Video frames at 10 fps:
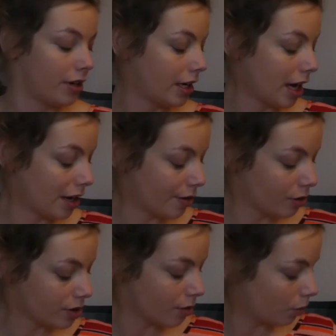And it
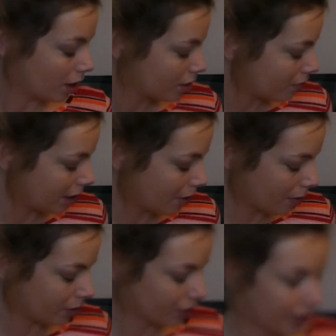also works really well
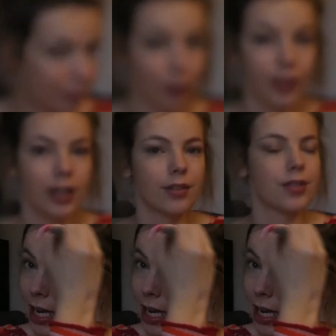with cream products.